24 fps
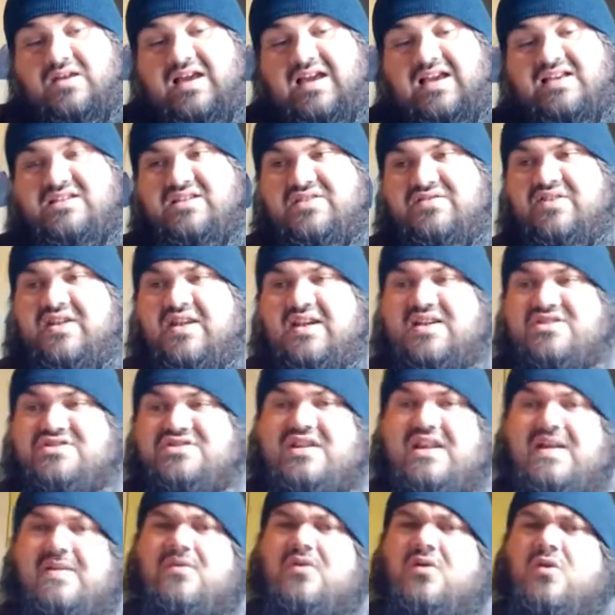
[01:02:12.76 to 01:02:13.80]
I actually think I
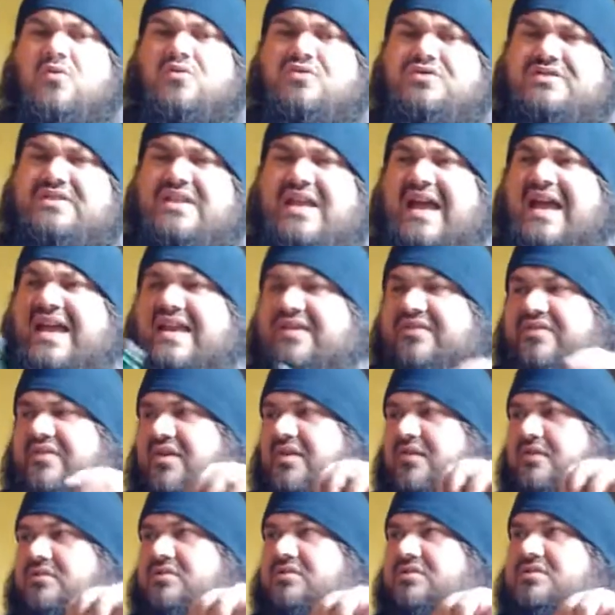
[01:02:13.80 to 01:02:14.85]
should have a whole stack of
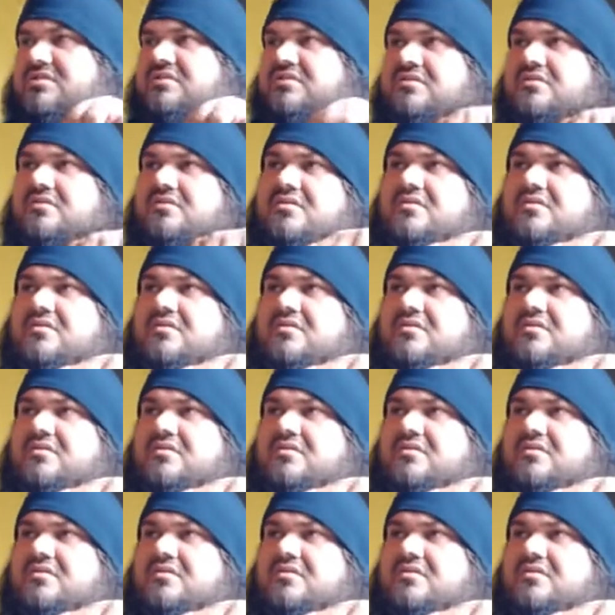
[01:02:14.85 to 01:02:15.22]
those.